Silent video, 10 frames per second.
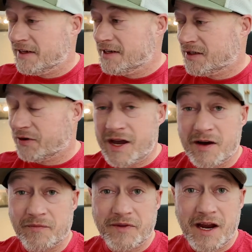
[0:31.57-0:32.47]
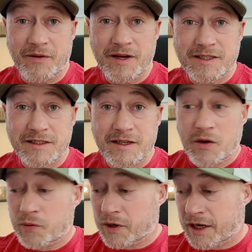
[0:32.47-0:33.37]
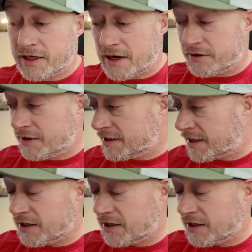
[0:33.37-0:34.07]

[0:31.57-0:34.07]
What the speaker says: So yeah, anyways, we're gonna get down to this.